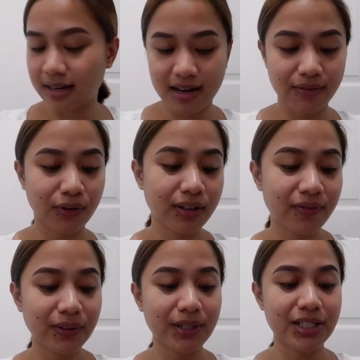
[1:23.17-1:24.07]
and for the
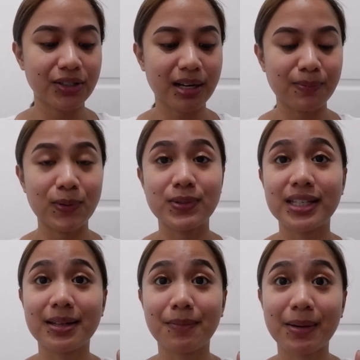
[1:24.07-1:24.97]
foundation I'm
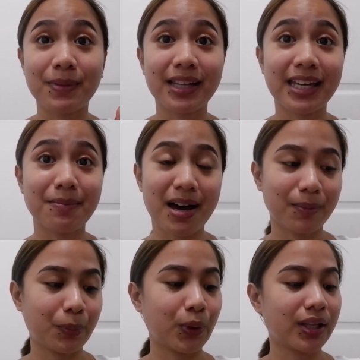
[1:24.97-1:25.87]
using the Maybelline Matte
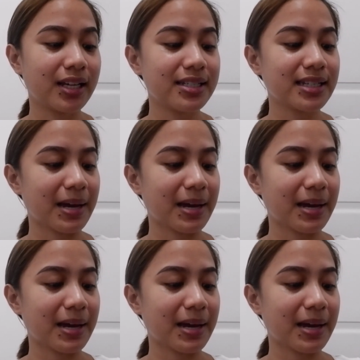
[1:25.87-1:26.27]
Poreless.